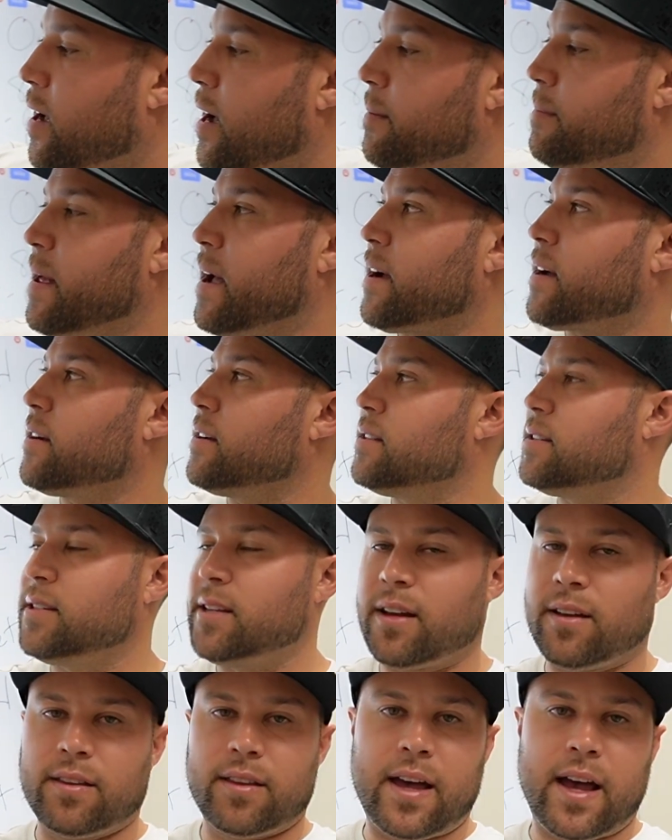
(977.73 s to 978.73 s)
I'm not going to
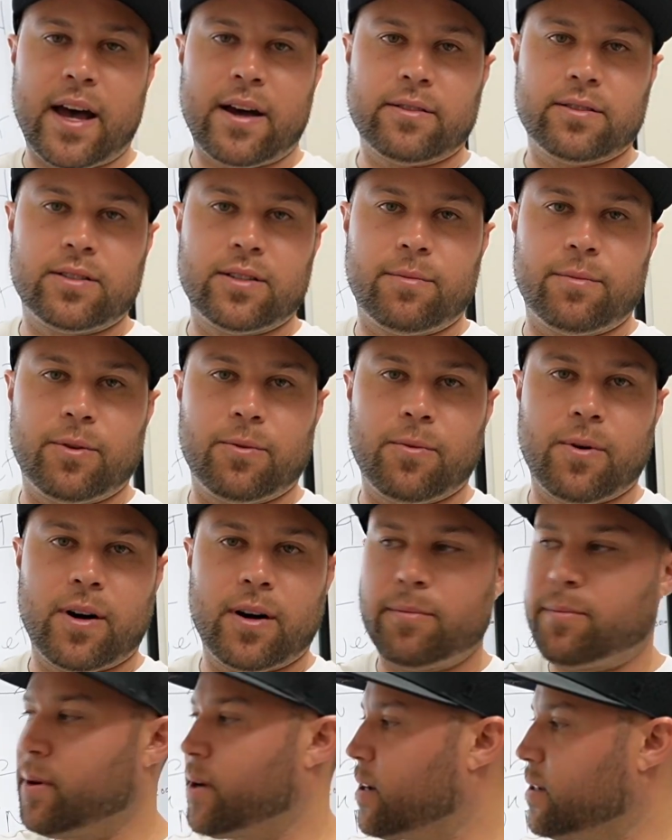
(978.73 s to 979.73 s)
sell the house number
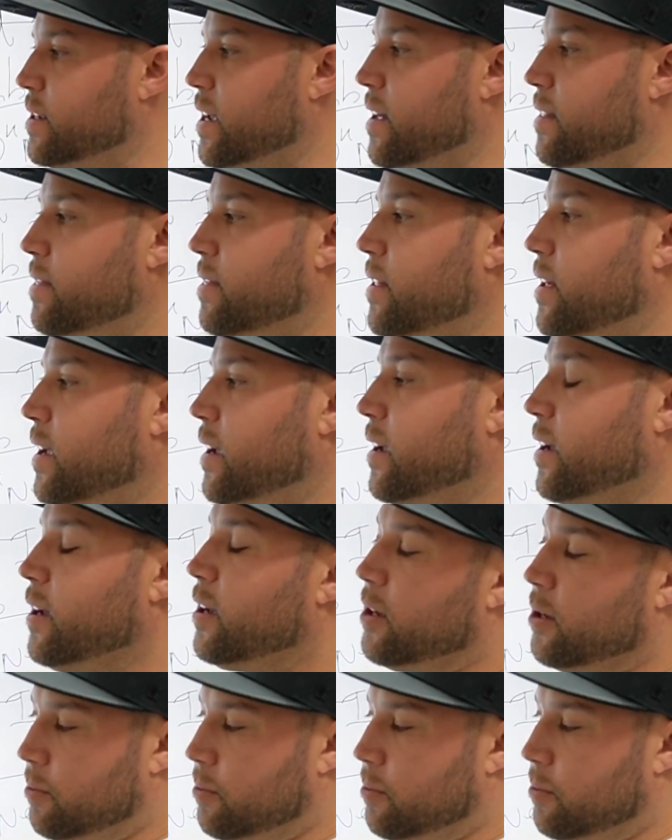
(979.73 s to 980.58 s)
1 because I think